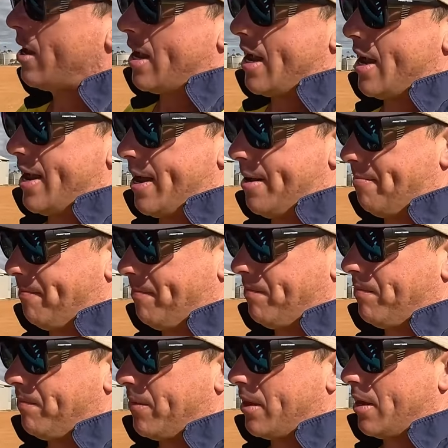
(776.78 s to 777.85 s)
Um,
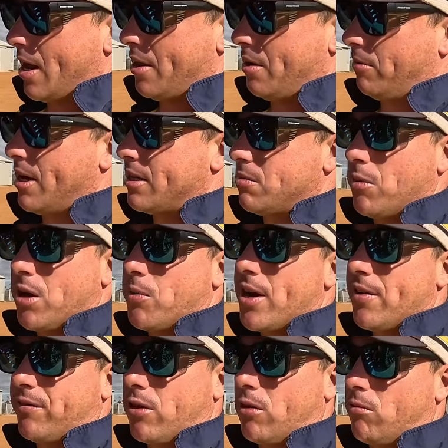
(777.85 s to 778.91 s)
and the reason we
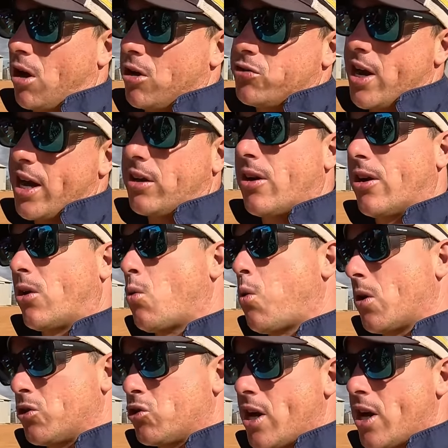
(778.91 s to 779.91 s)
went for a road track, not a quad